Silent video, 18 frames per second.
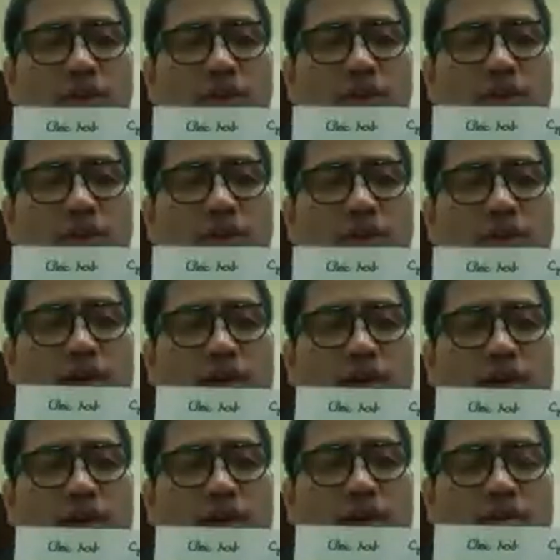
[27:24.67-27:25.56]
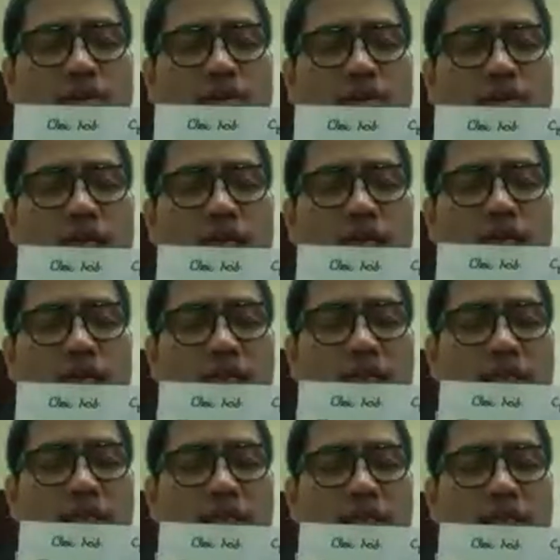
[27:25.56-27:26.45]
we have the carboxylic
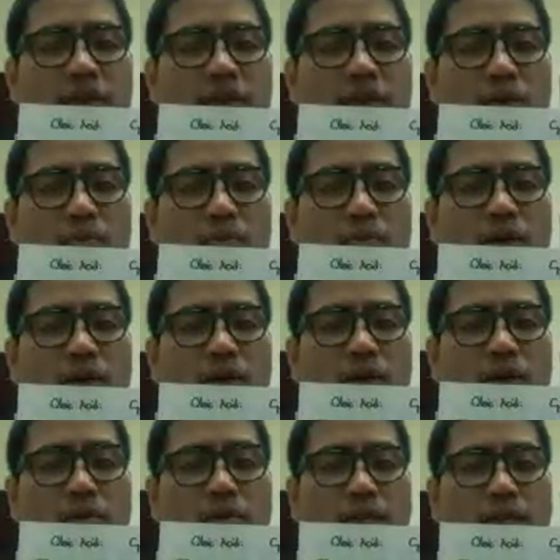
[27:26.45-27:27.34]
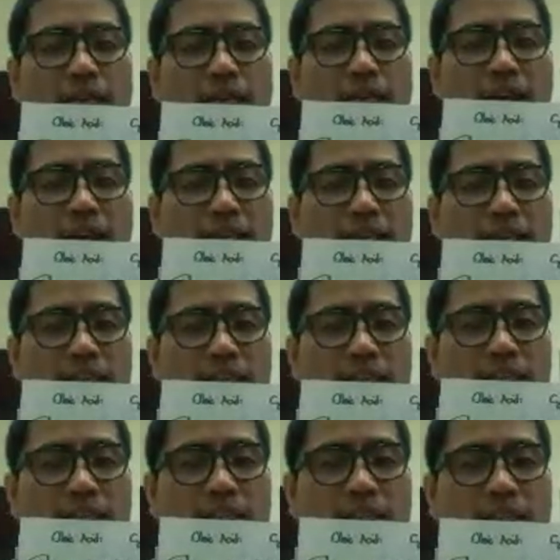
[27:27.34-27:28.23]
group or the carboxylic
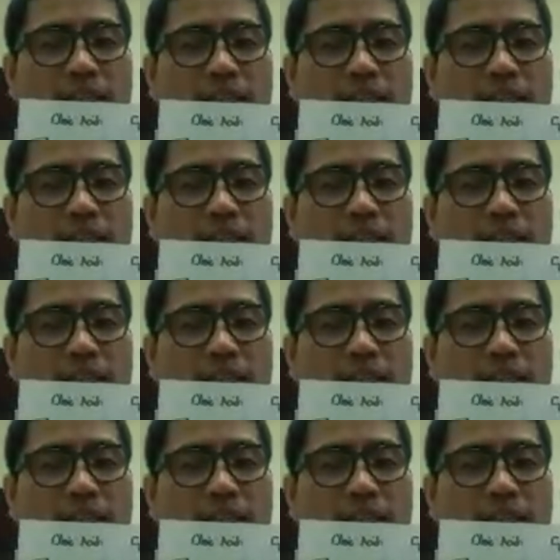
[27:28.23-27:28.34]
acid.